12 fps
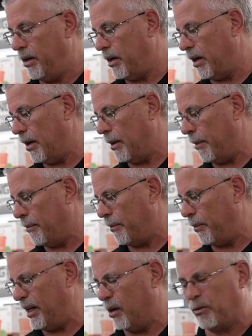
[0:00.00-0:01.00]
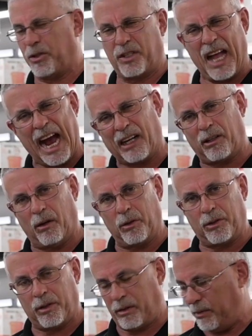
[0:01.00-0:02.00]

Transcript: We don't stock those.